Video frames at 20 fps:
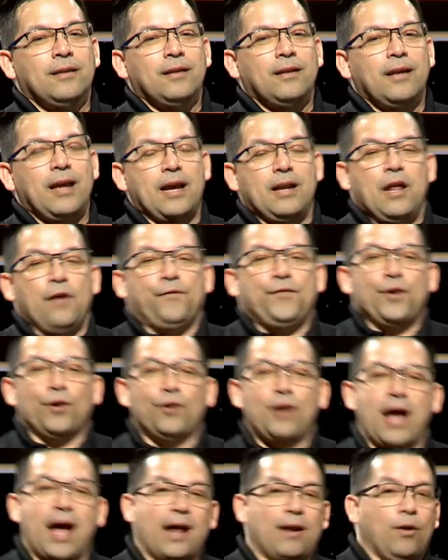And if you're
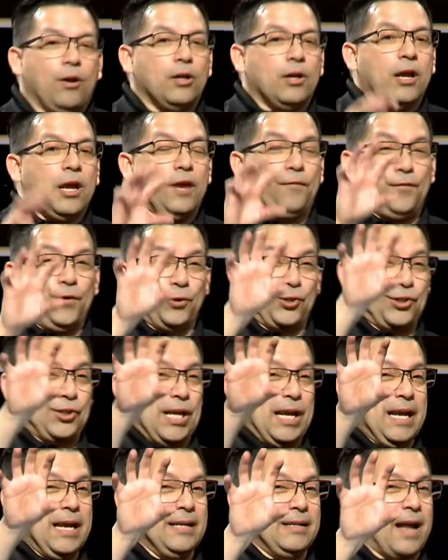not, if you're
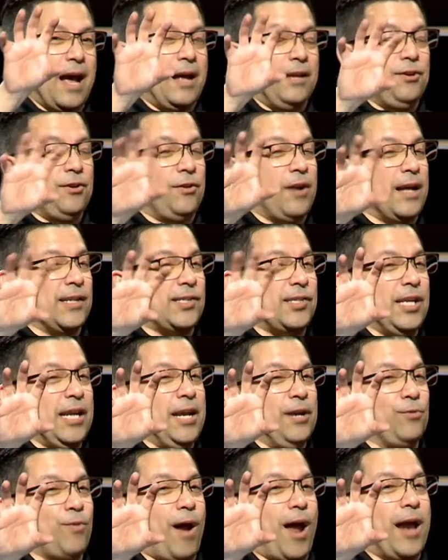seeing not, you're not
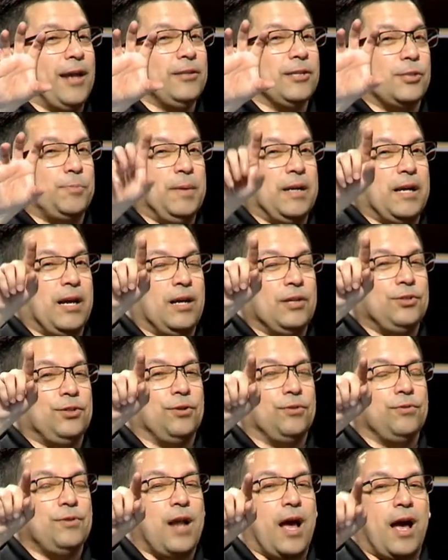seeing right, it's because
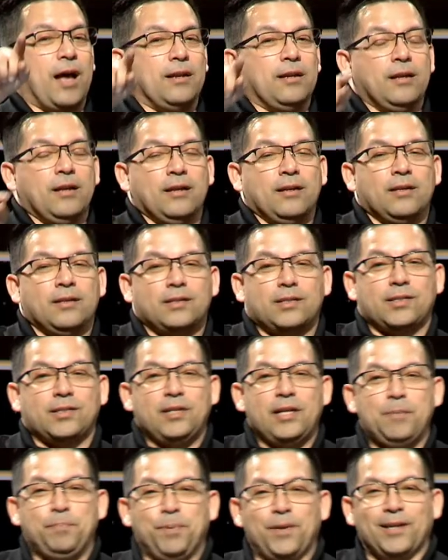you're not
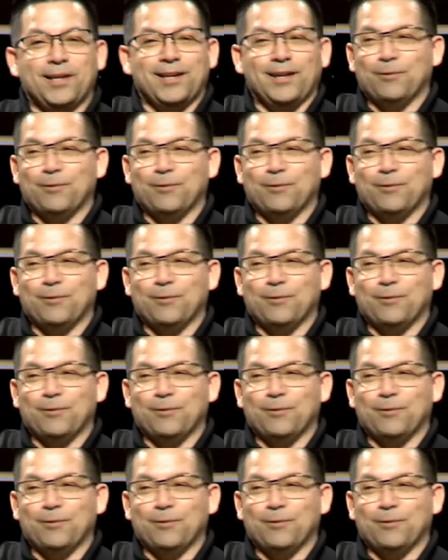steeping it